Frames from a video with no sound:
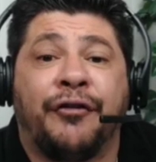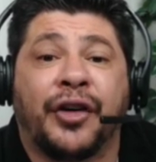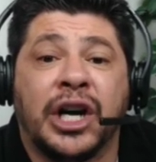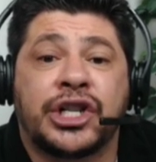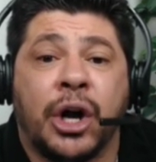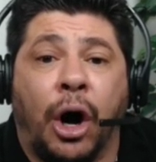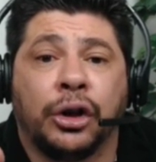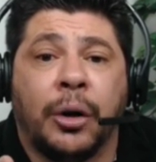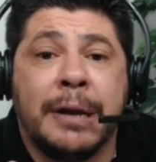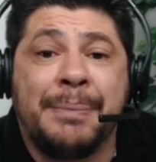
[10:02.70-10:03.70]
first
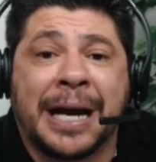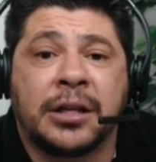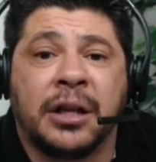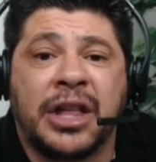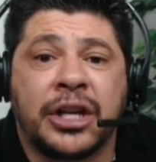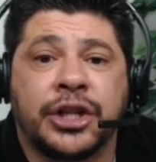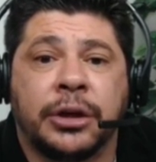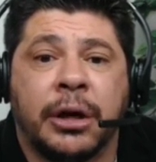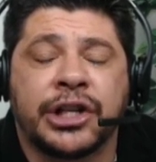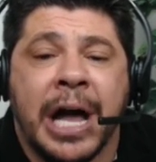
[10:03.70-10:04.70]
all the way back to the 10th
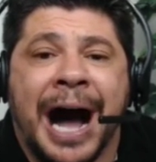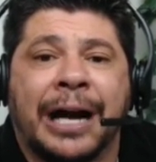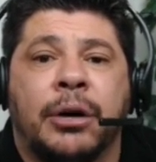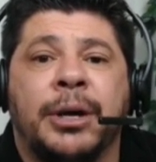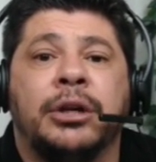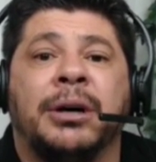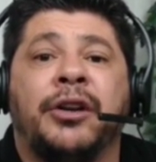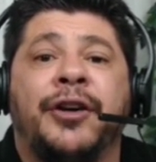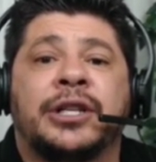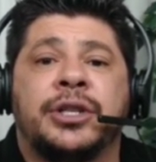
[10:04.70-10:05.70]
generation. I command you
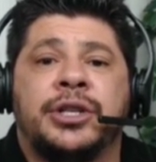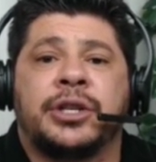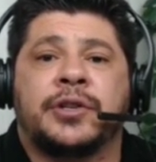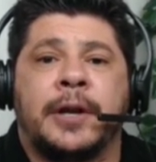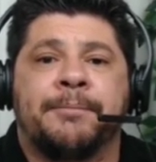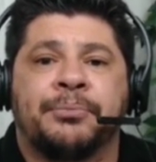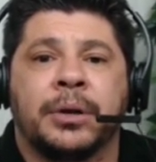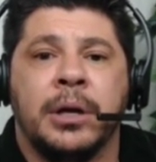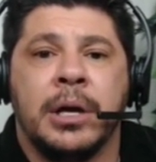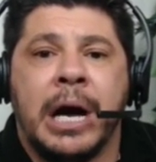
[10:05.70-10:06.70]
manifest in Jesus' name.
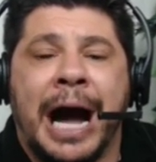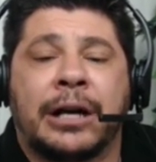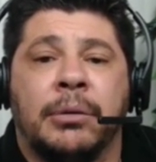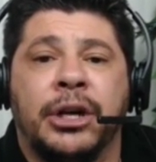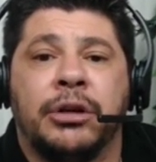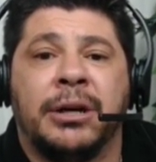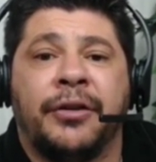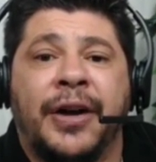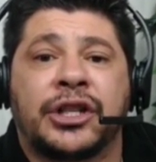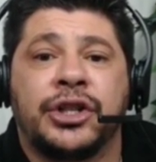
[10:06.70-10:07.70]
I command you
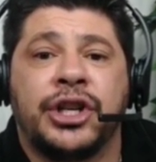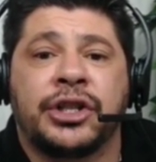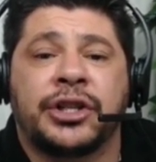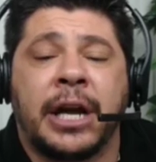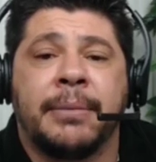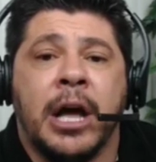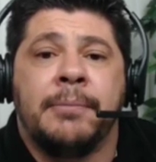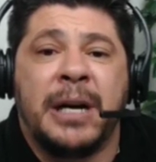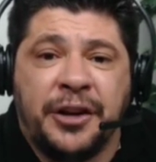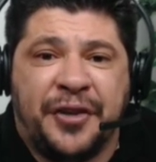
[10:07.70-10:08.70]
manifest in Jesus' name.
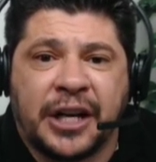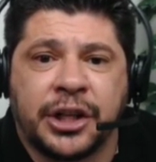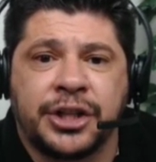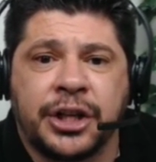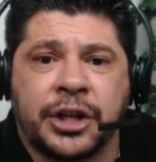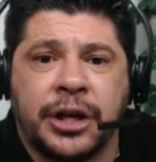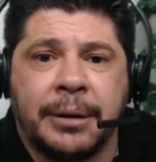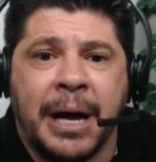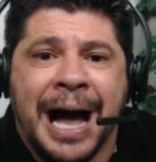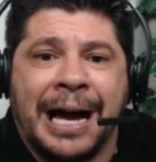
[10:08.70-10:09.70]
Manifest in Jesus'
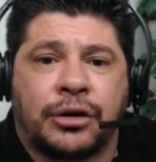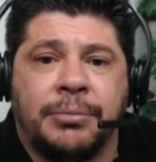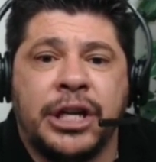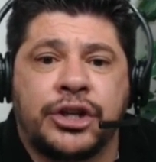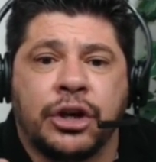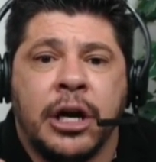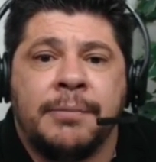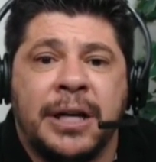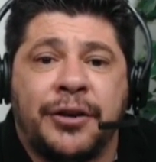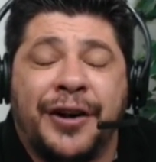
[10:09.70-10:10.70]
name. I command you
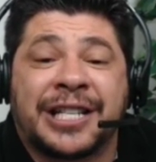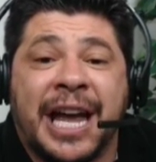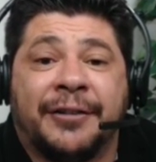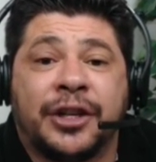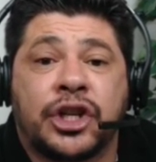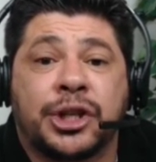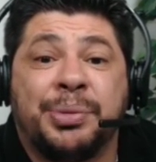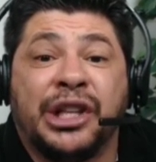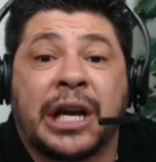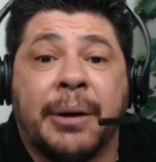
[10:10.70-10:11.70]
manifest every
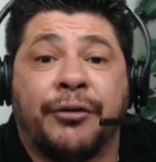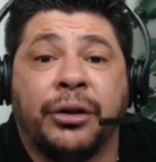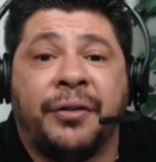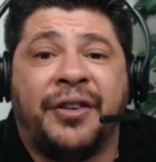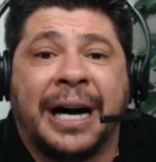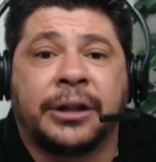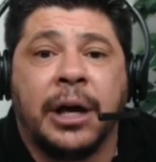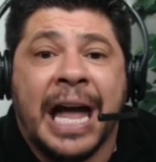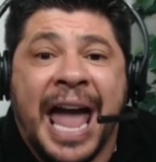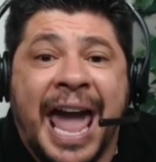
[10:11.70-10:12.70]
spirit that came from the
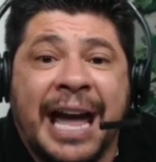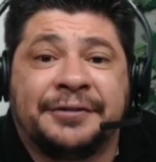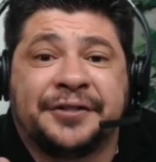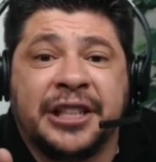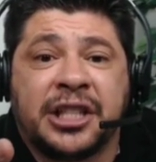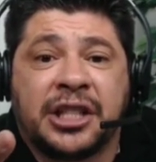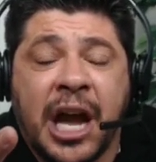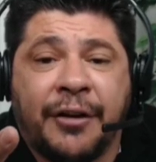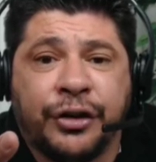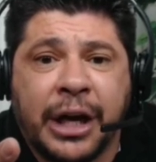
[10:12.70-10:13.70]
Father. Every
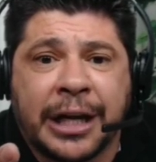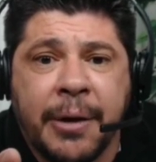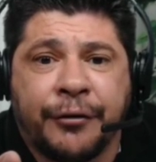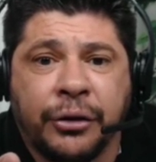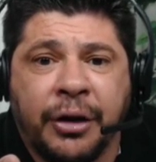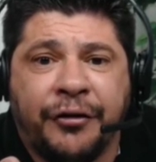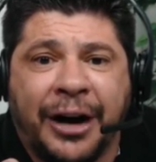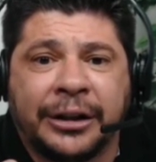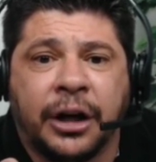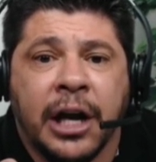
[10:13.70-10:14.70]
devil that came from the
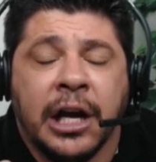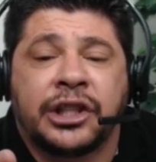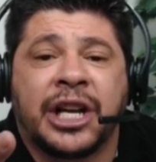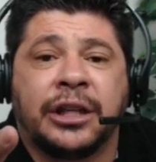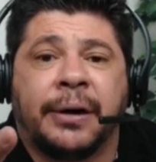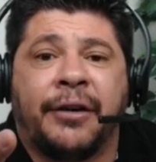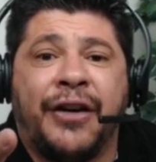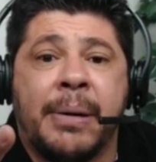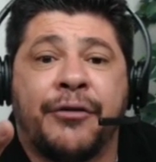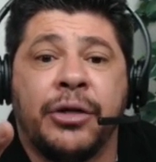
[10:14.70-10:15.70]
Father. Side of the
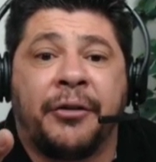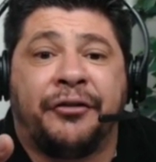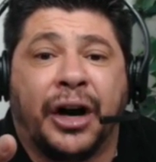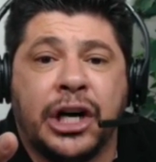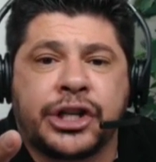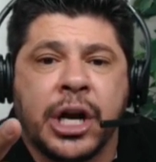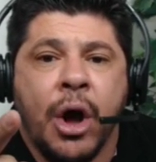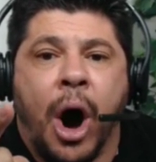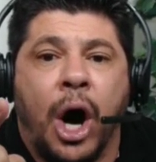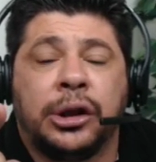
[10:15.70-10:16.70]
Father from the
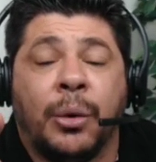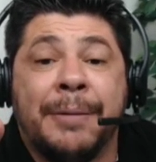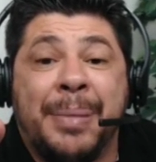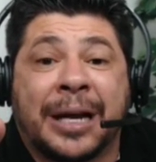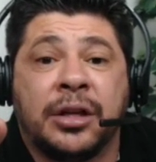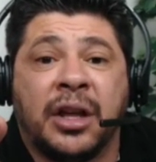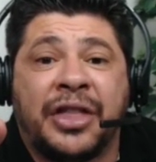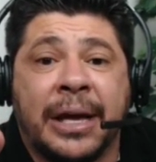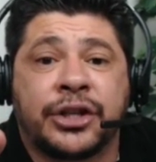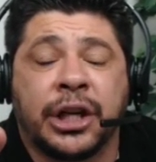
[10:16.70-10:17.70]
first all the way back to the
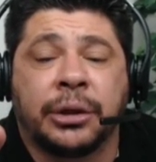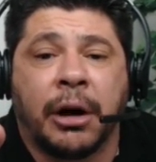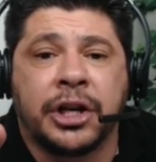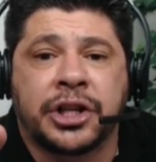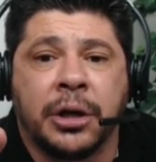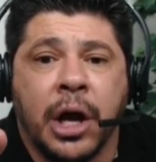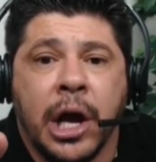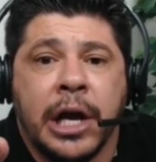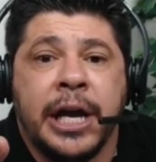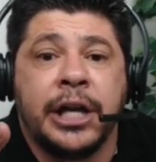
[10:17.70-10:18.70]
10th generation.
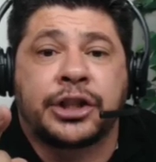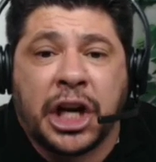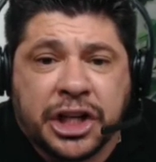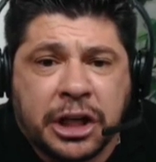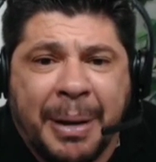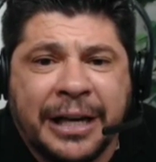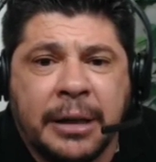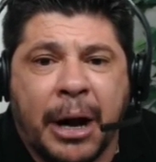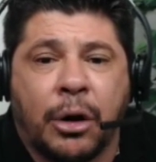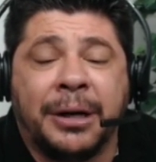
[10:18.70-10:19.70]
In Jesus' mighty
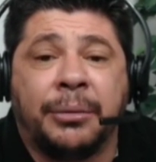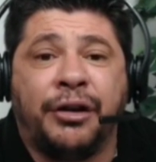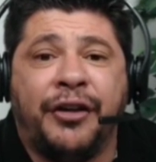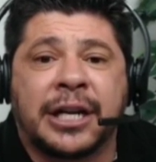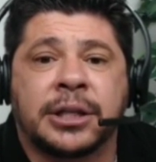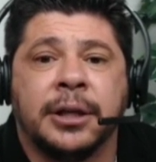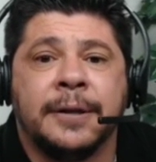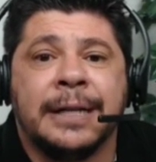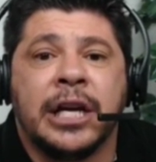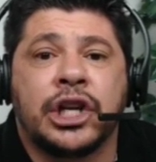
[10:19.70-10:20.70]
name, I command you manifest.
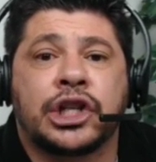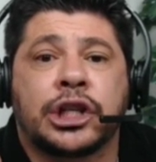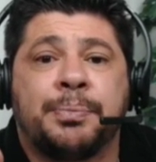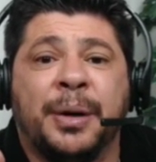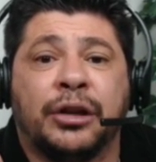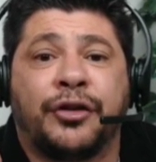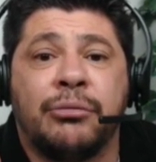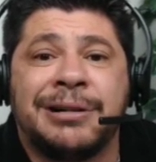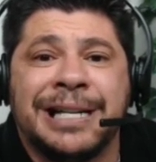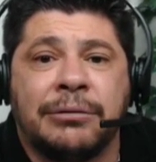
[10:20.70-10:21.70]
Spirit
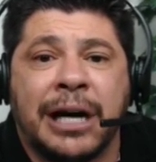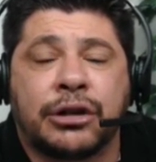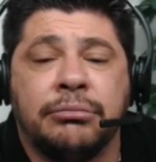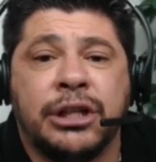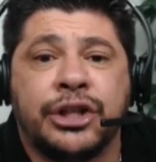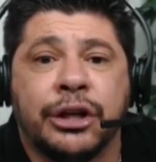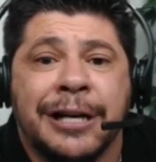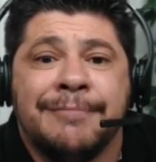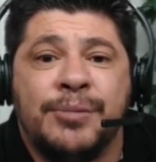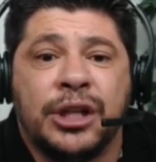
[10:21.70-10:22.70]
from hell, I command you
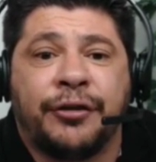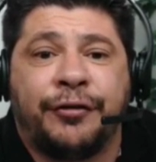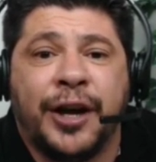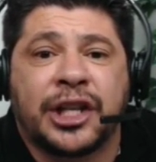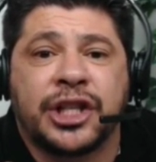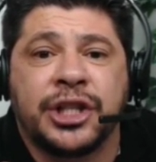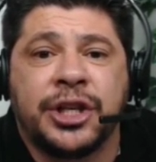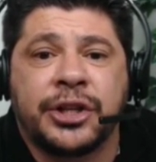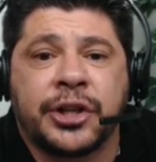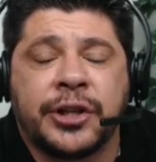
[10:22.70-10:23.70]
manifest in
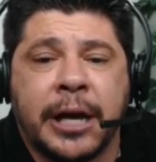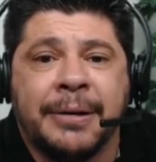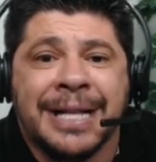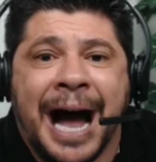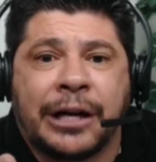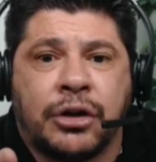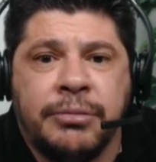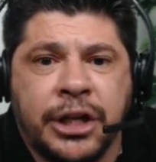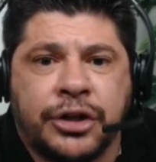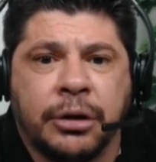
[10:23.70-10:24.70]
Jesus' name. I
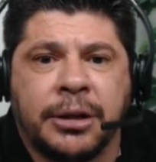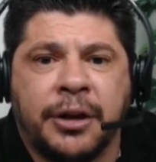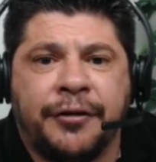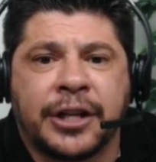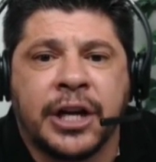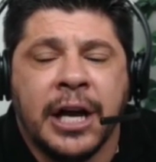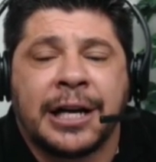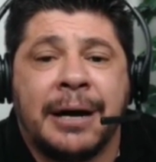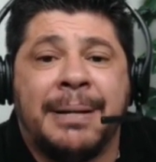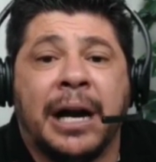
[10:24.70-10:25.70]
command you
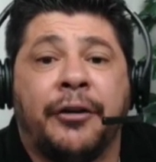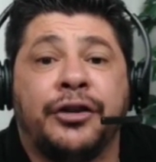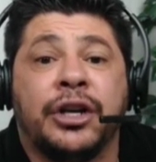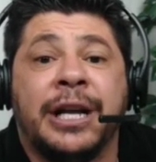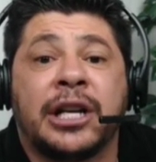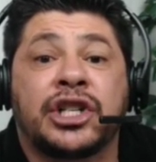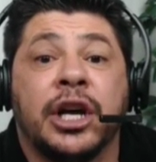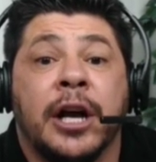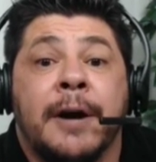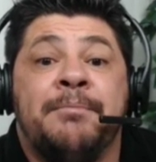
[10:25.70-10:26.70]
manifest. Come out of your nest.
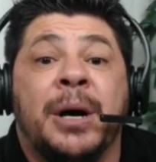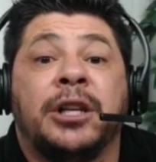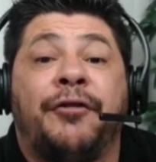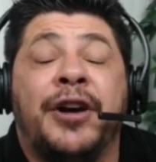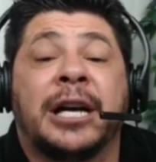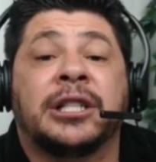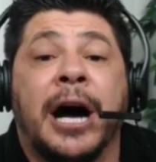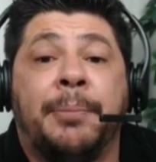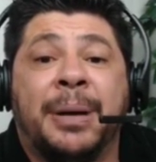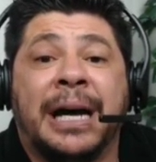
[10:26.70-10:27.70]

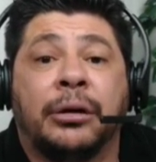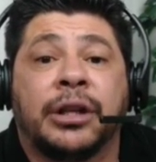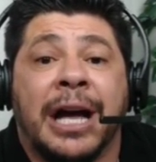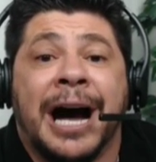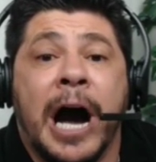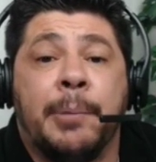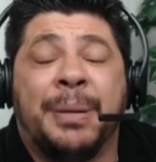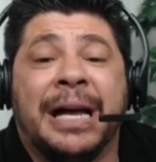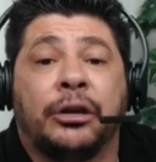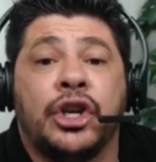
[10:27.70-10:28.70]
Manifest up and out. Up
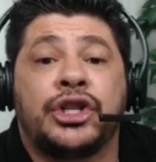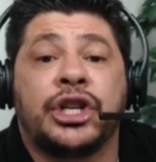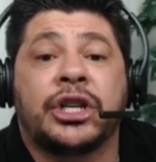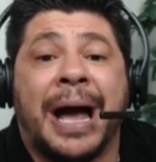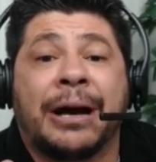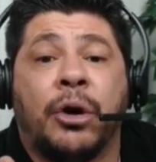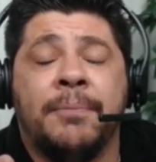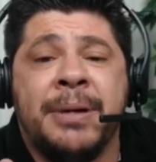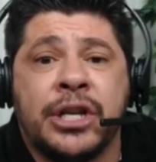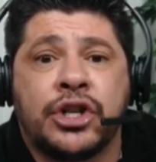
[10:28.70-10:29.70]
and out in Jesus. I
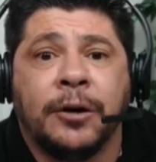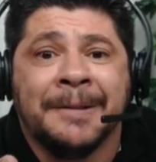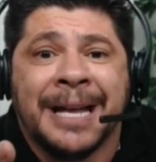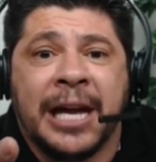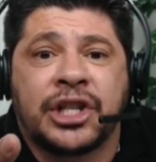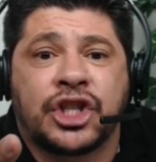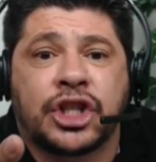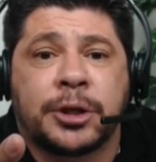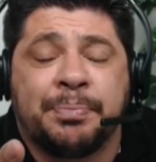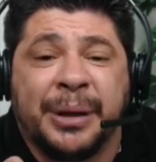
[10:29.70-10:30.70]
command you.
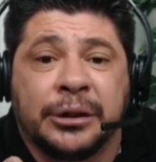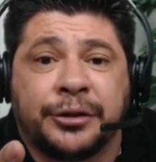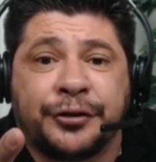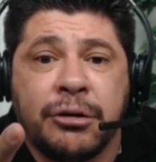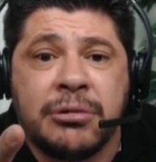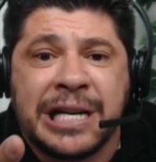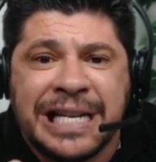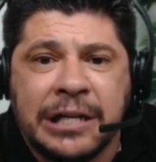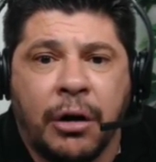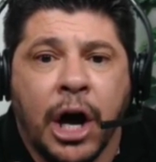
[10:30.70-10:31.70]
Spirit from
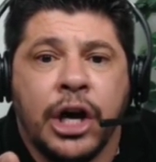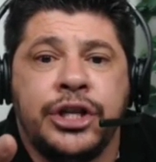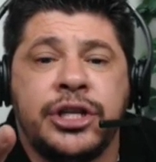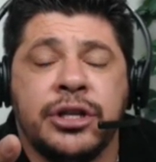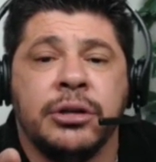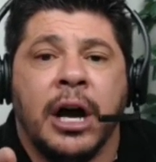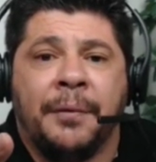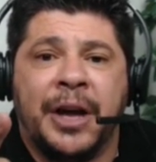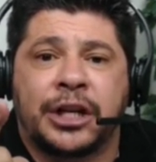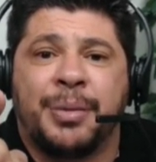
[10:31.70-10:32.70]
hell. You
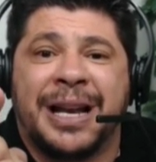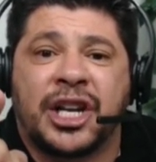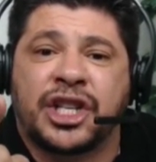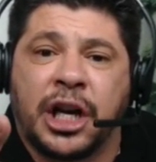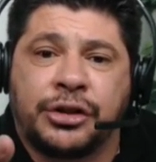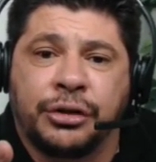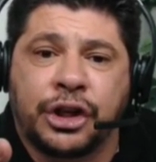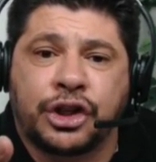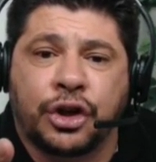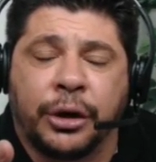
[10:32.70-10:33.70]
that's been assigned to
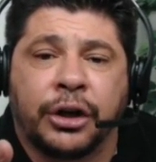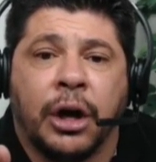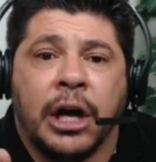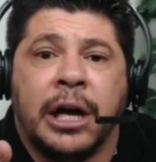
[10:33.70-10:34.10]
destroy you.